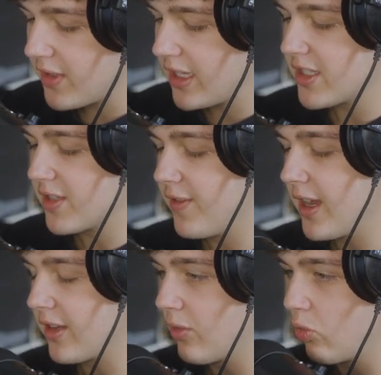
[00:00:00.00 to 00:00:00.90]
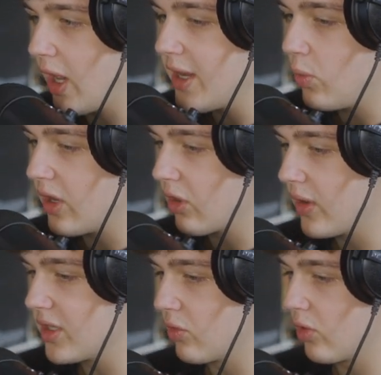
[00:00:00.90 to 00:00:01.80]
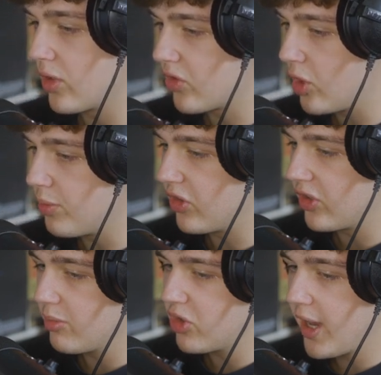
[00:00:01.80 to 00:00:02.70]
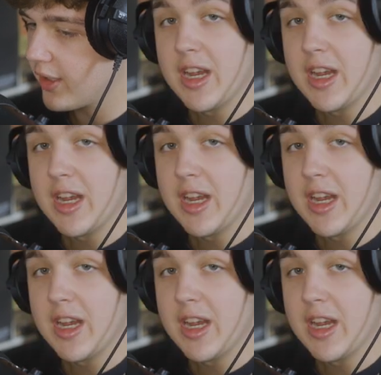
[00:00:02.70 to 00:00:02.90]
to get this effect right, we are going to rotoscope the subject.